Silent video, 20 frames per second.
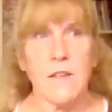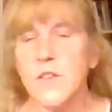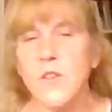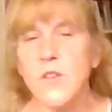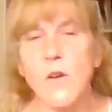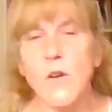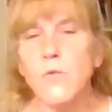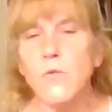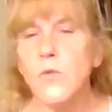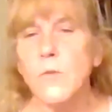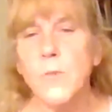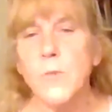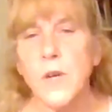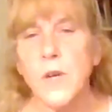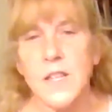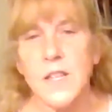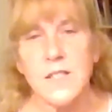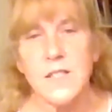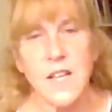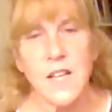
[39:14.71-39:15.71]
There's no rule
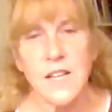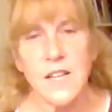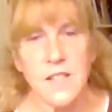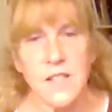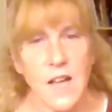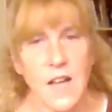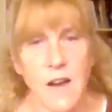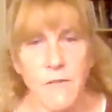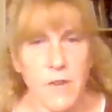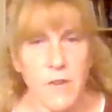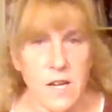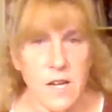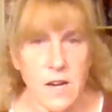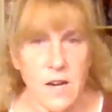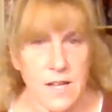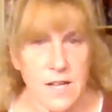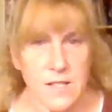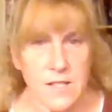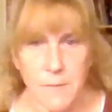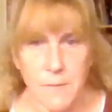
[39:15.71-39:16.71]
book that says every year
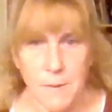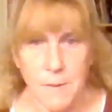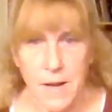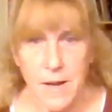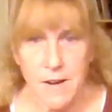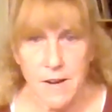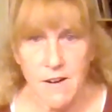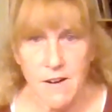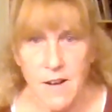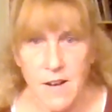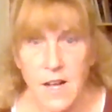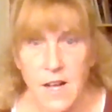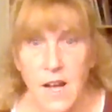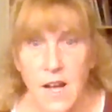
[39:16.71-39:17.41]
has to be better.